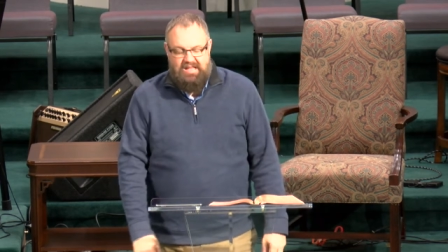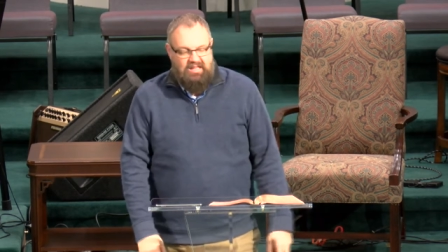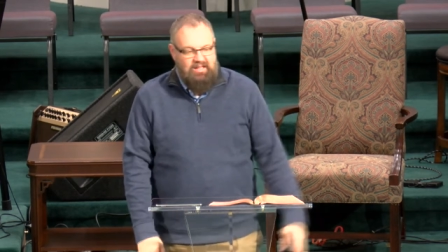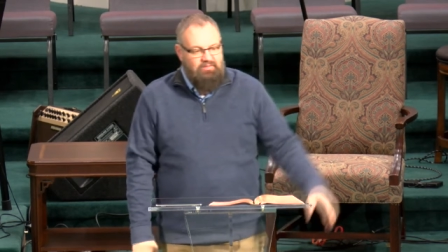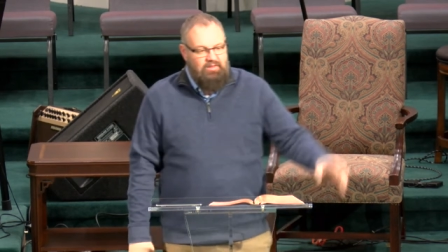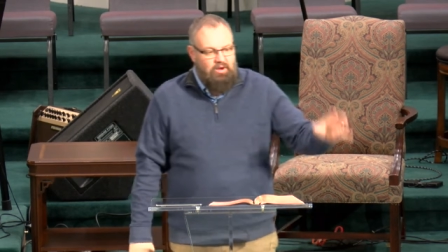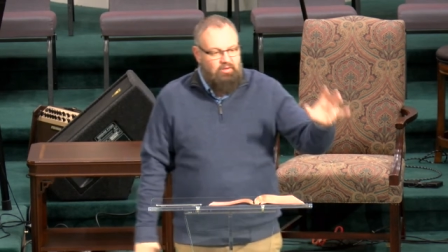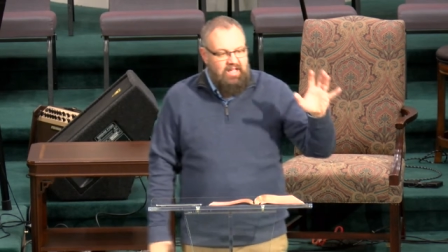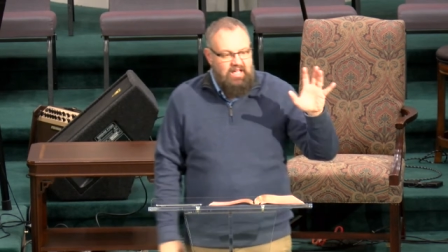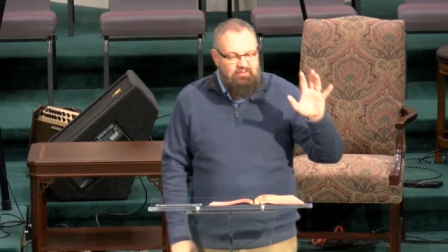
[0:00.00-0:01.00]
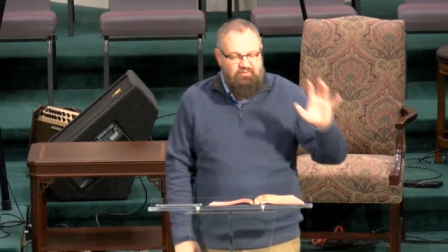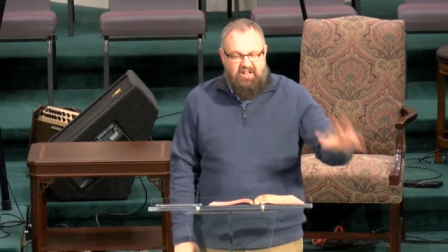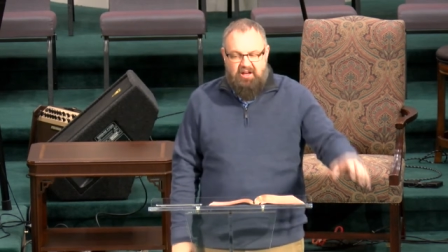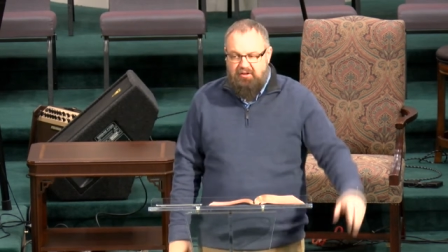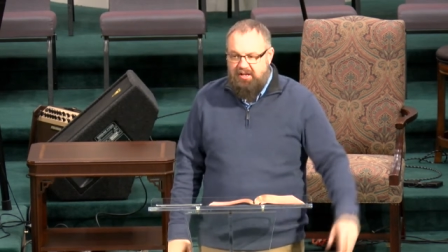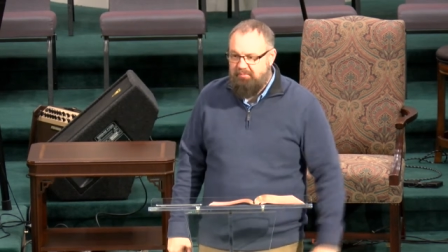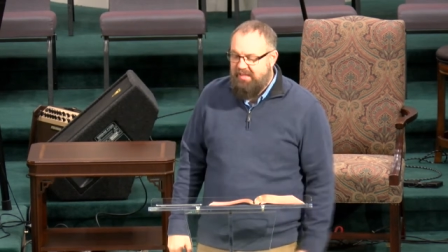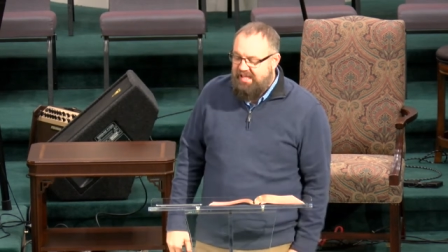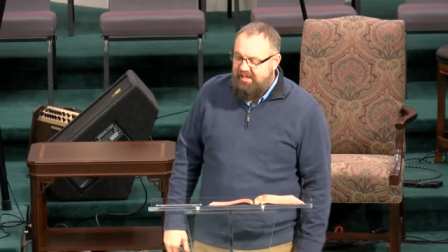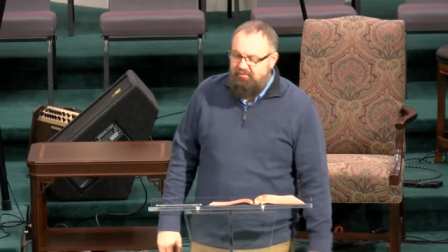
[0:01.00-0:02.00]
even though they had failed him,
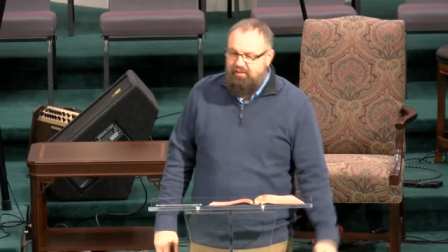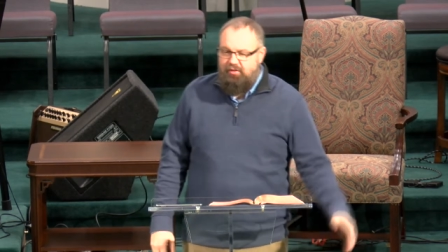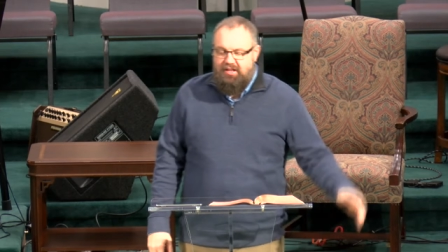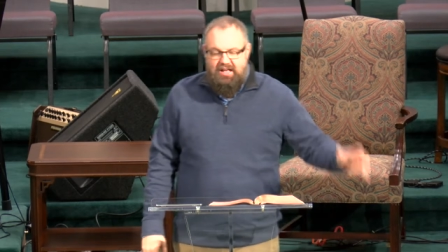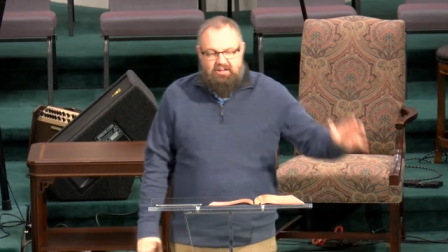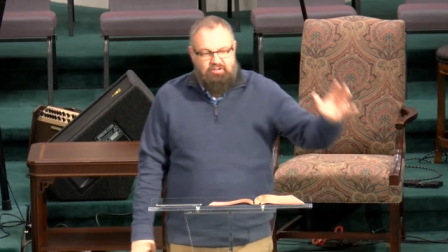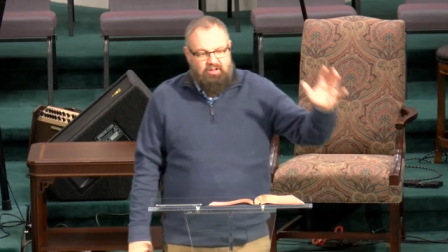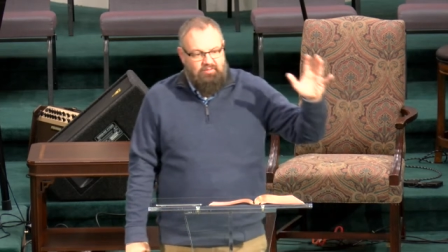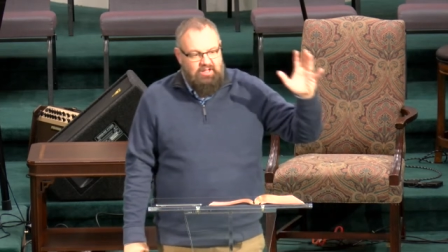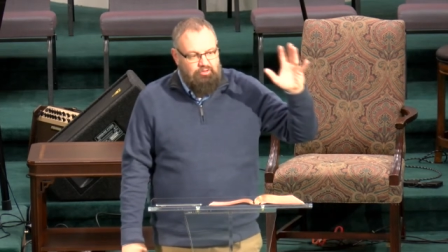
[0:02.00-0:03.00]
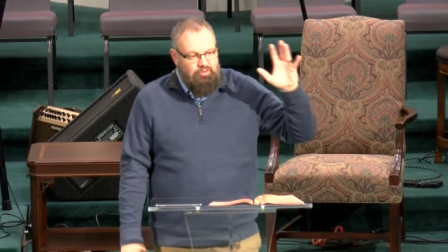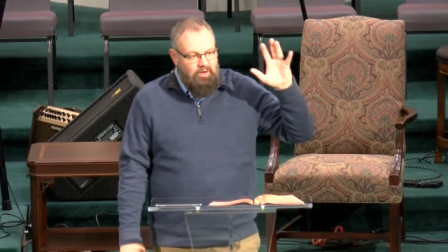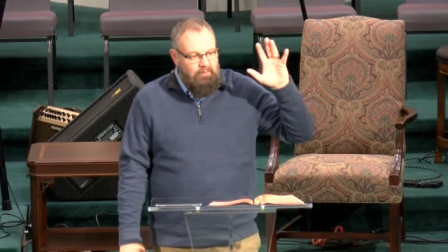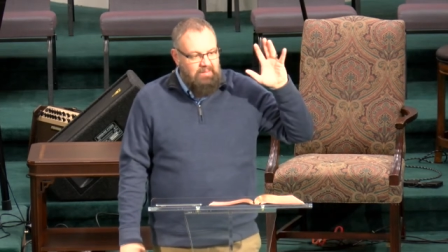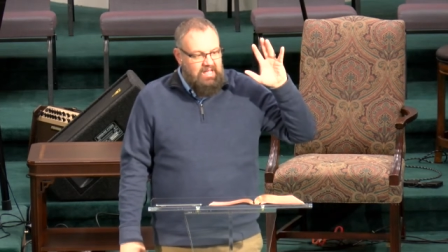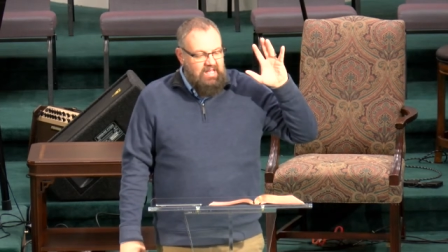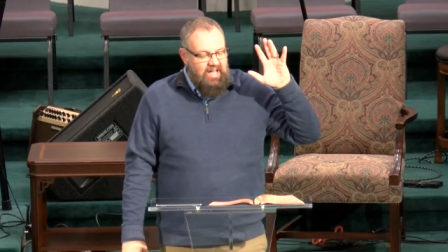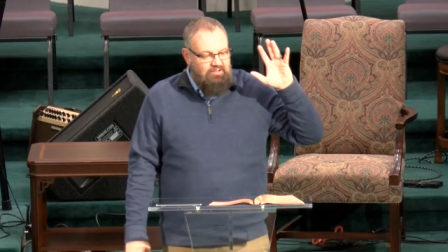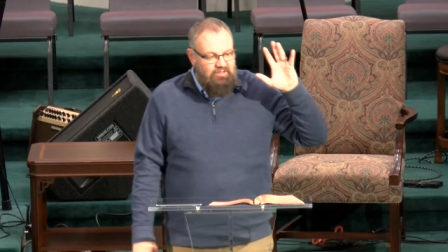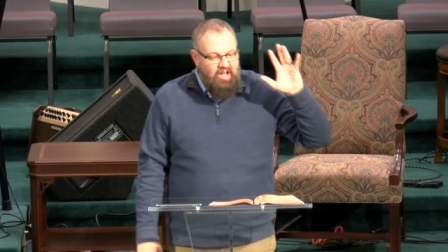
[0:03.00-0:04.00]
even though the nation of Israel
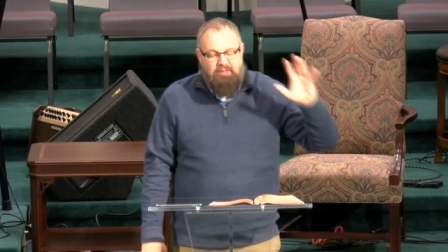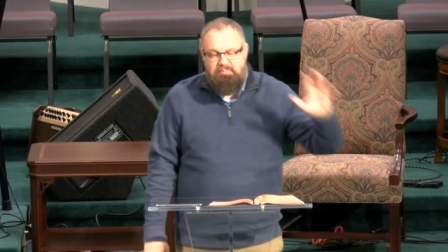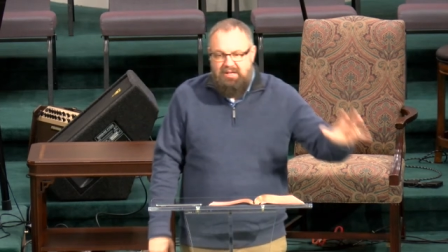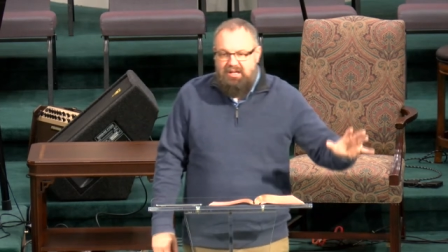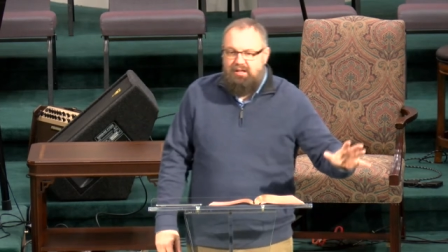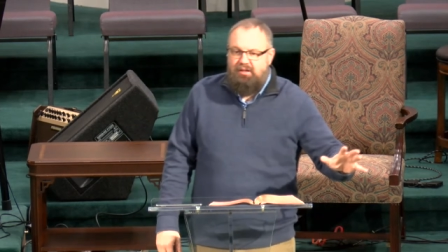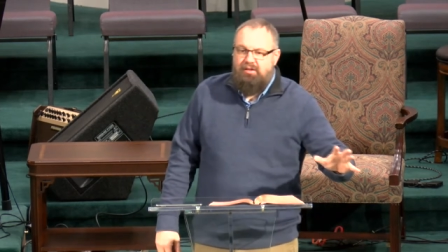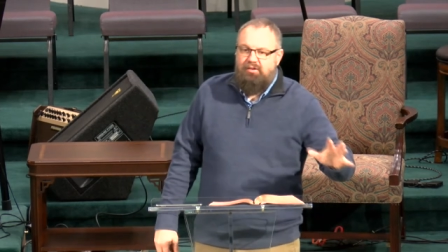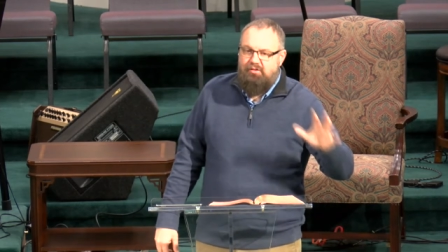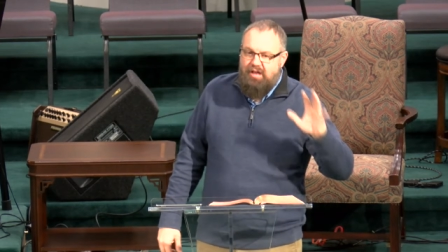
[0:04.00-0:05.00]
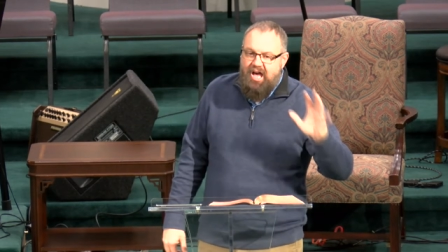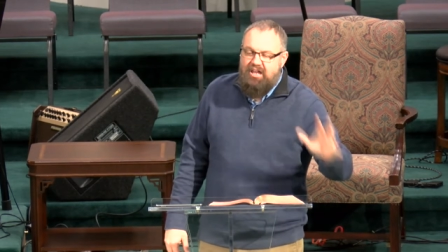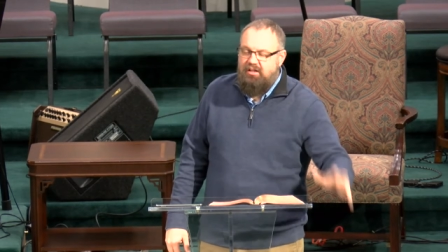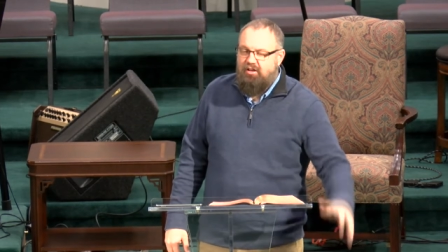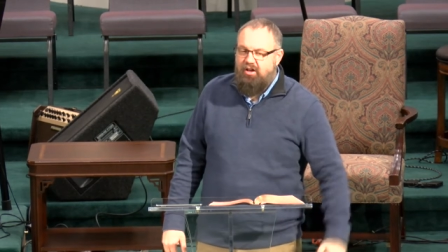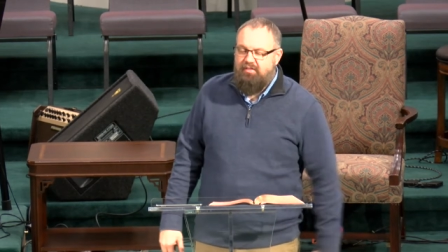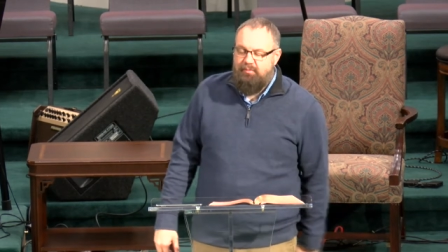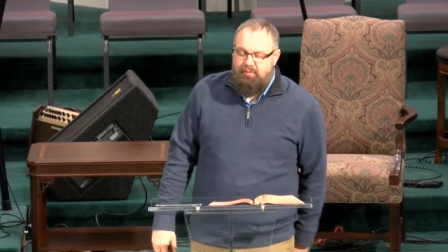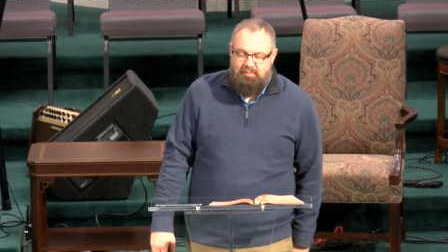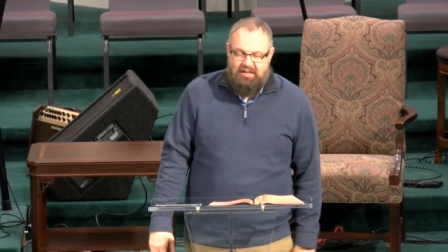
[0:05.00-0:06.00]
has not been who God had called
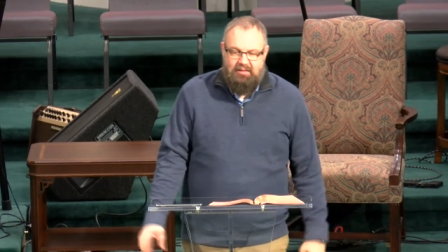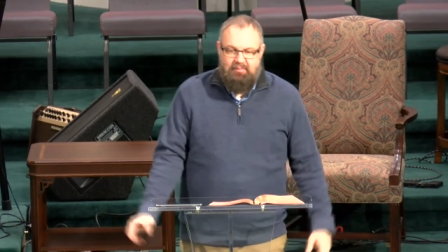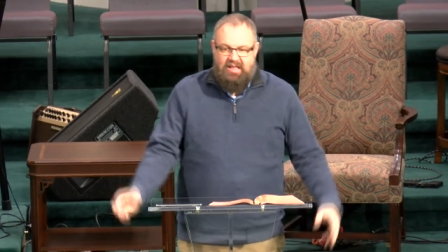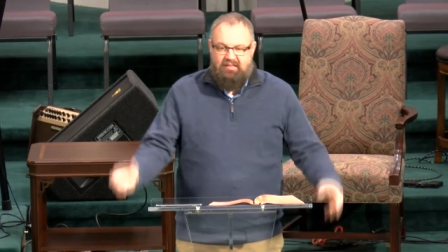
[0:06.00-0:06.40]
them to be,